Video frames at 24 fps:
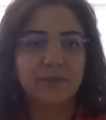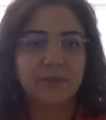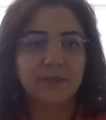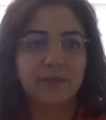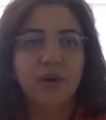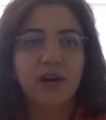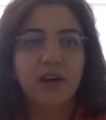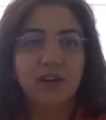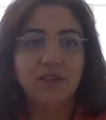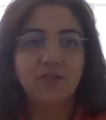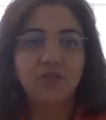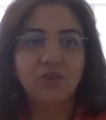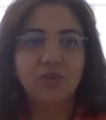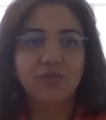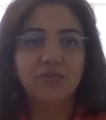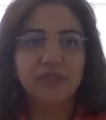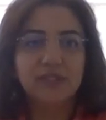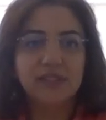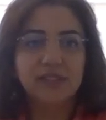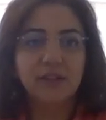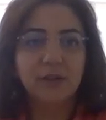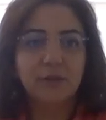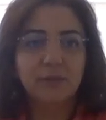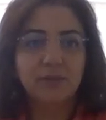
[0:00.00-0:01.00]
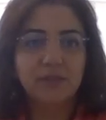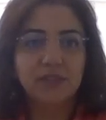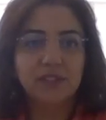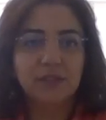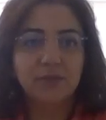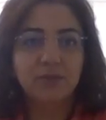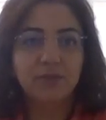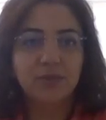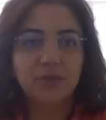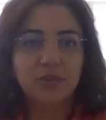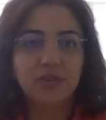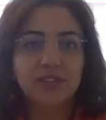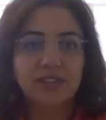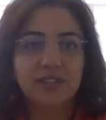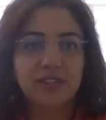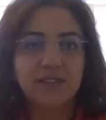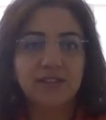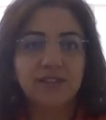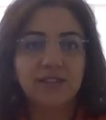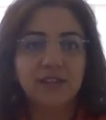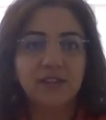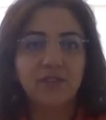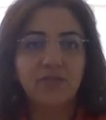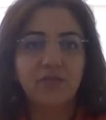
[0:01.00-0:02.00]
Part of the submission
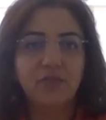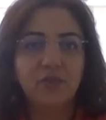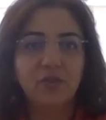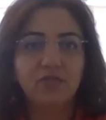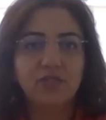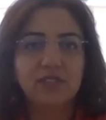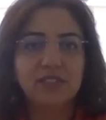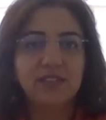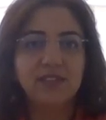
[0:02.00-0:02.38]
process involves